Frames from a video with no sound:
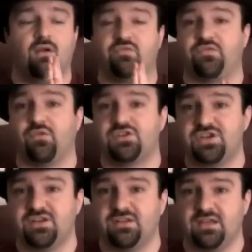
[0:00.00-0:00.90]

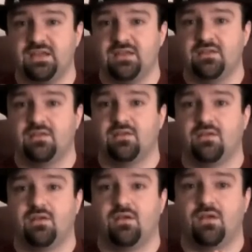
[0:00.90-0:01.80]
Unfortunately,
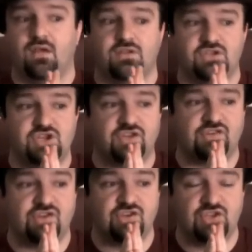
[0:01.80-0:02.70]

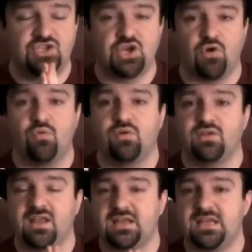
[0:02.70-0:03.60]
just don't
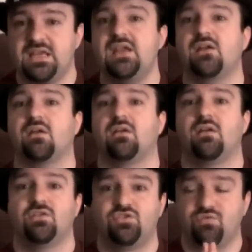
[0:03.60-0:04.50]
adhere
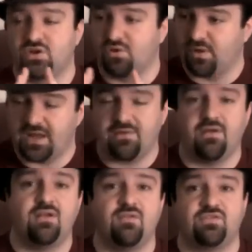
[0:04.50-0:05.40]
to a
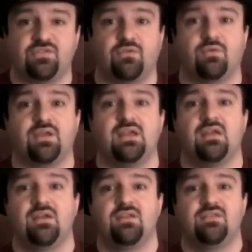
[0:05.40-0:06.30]
coherent enough
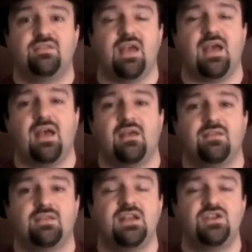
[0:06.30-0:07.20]
story that
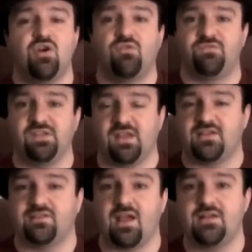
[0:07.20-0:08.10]
they don't feel
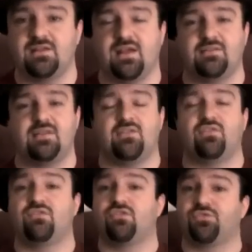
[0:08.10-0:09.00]
like side content.
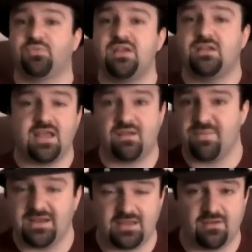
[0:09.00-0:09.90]
So there are three
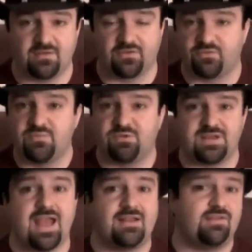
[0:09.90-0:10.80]
main characters, three
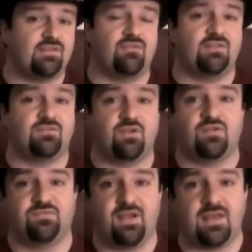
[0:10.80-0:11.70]
protagonists in Grand Theft
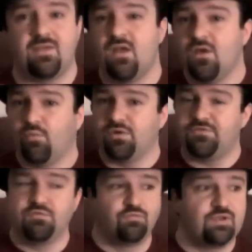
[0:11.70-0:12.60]
Auto 5. What
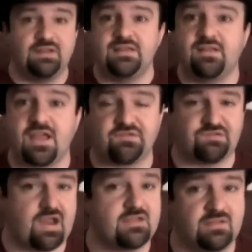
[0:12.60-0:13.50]
if you really like
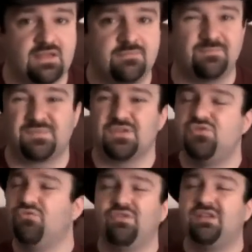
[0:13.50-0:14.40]
Franklin,
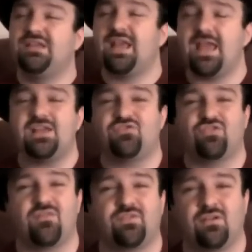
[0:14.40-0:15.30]
you really hate
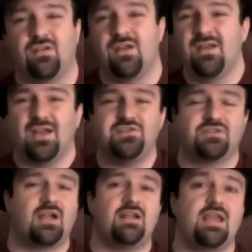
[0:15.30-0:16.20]
Trevor, and
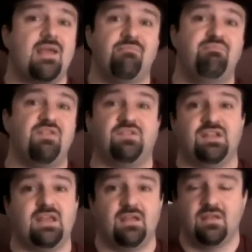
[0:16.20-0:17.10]
you're kind of
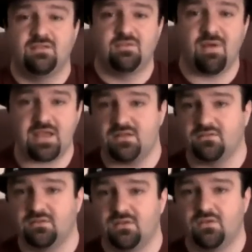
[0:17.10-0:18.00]
ambivalent to
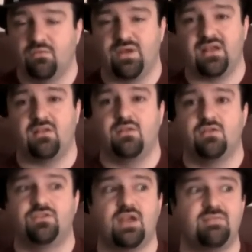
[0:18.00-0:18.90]
Michael? Well,
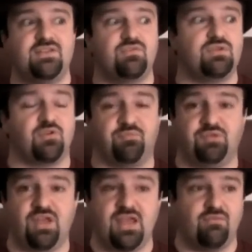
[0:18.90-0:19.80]
that means when you're
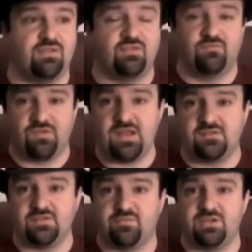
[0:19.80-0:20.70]
playing with
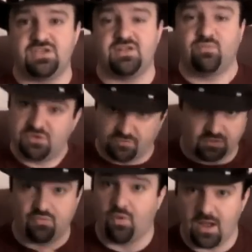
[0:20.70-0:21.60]
Franklin's missions, which are
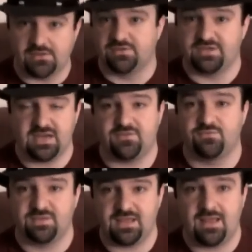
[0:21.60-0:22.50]
required to get
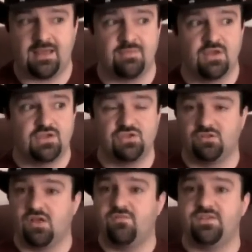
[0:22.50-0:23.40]
through the game,
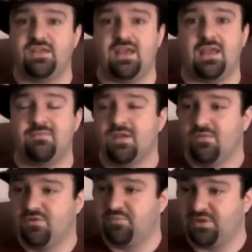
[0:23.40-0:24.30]
you'll love the game.
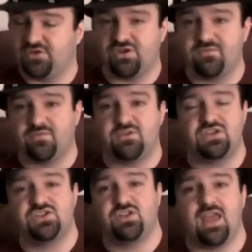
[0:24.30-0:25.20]
When you're playing Trevor's
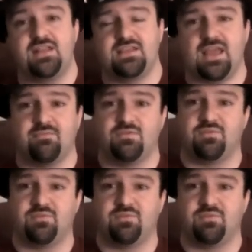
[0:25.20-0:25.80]
missions, you'll hate the game.